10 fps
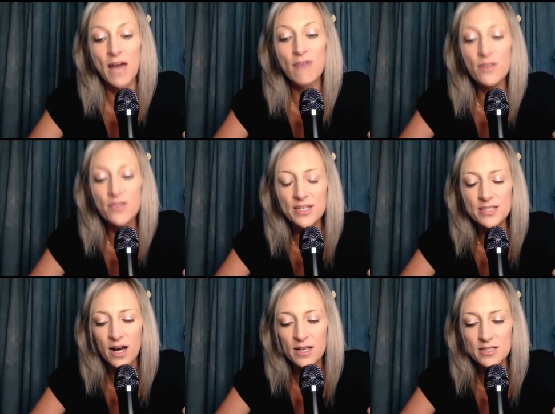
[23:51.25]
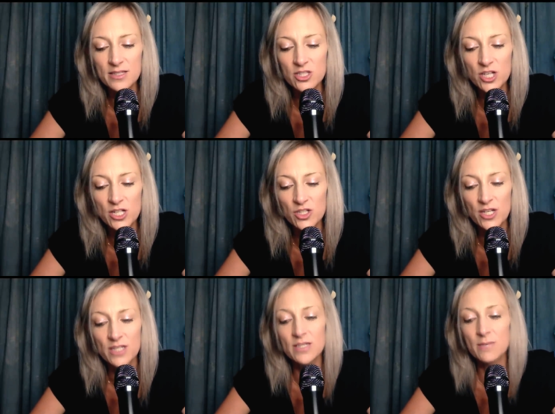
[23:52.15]
Everything is constantly
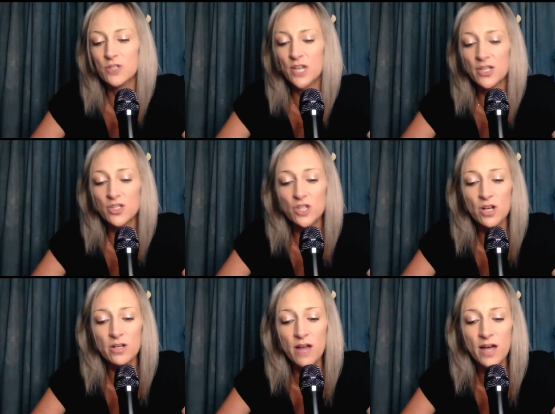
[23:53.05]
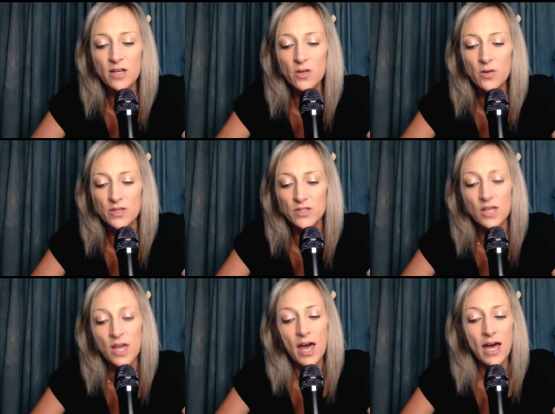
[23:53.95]
changing. Some changes are not noticed